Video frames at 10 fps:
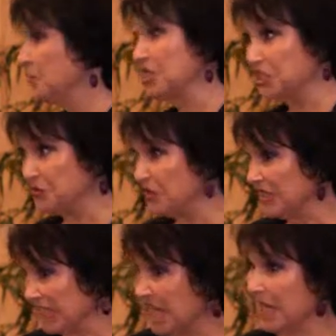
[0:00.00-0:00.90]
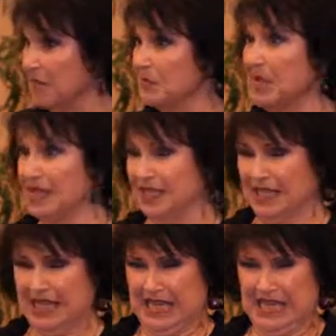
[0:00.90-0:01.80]
which I do all the time,
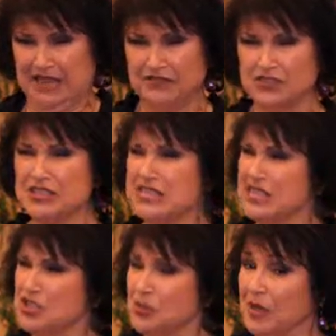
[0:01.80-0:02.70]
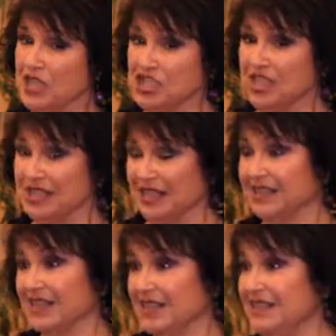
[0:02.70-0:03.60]
if there's a situation
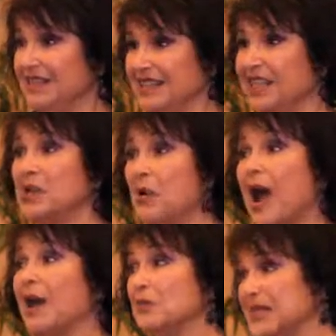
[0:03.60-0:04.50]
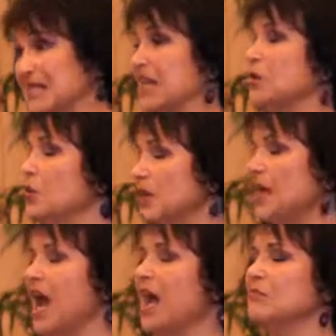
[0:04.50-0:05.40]
you know, I would say, Lord,
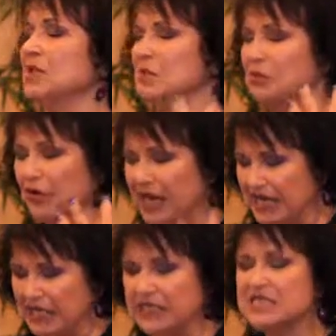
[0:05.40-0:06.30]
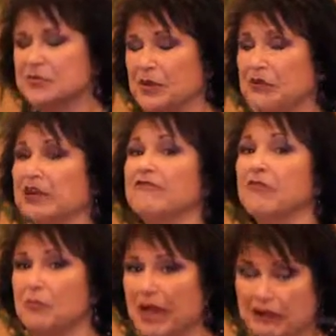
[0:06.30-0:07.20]
I'm going to pray in the spirit
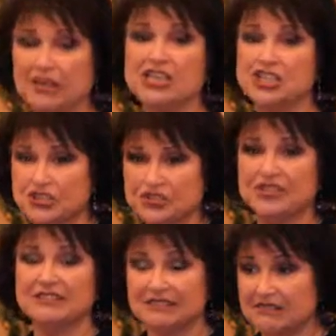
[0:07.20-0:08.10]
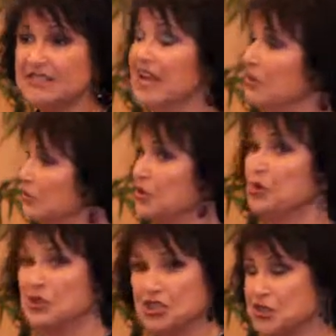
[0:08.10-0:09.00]
for my grandchildren because I don't know what to